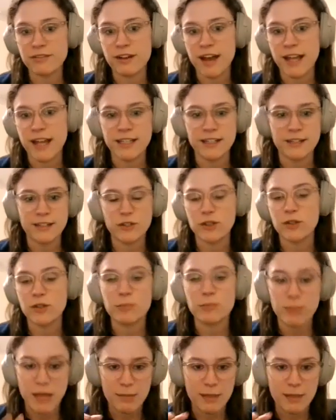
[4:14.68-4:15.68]
I
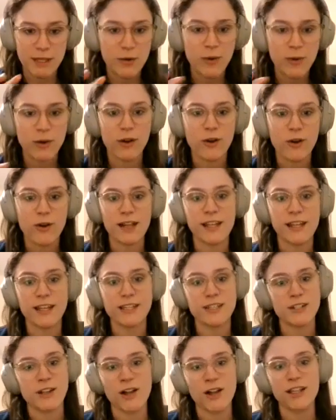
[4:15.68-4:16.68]
took baby orgo, I like
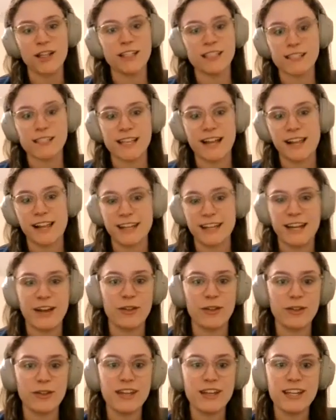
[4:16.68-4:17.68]
to call it, because the allied
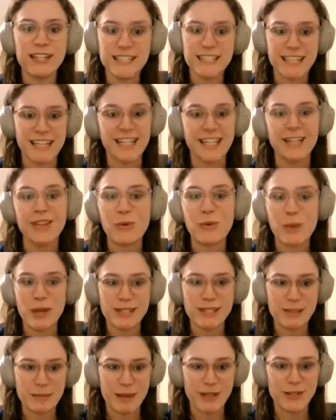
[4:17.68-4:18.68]
health take the
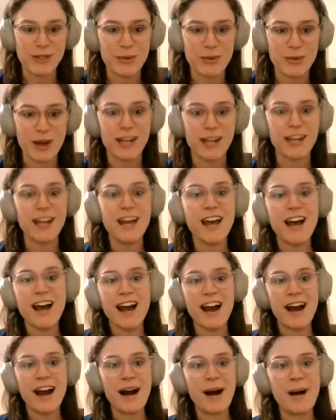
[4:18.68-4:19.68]
1 semester one,
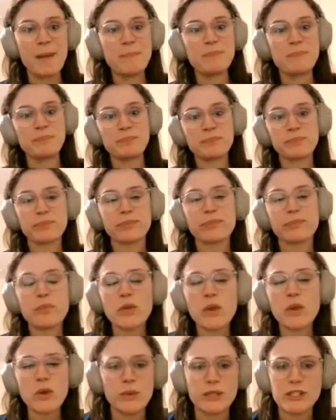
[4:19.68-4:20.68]

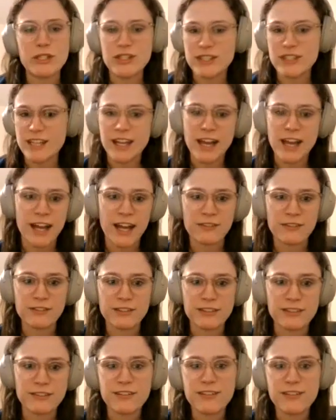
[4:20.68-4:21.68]
which is kind of,
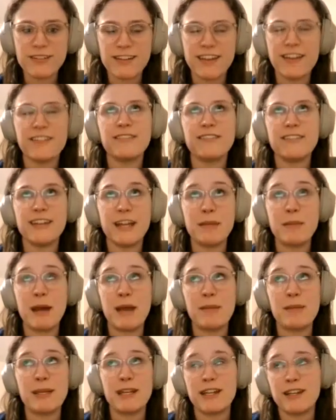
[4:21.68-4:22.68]
in my
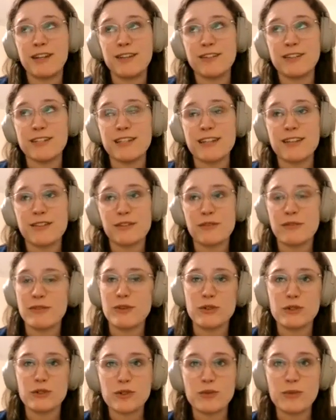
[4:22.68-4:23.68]
opinion, it's the
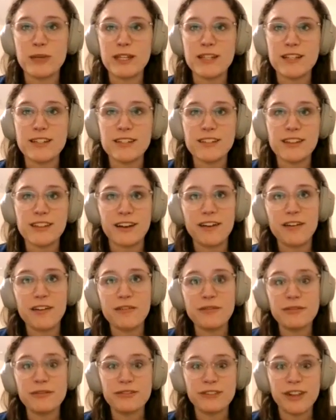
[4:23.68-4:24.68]
first 2 weeks
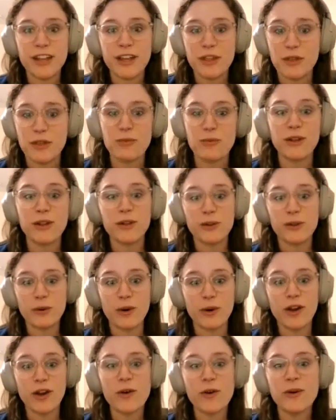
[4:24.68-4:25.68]
of the real
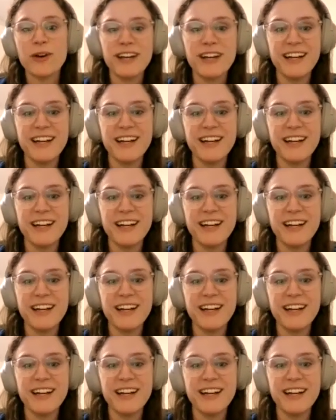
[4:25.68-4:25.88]
orgo,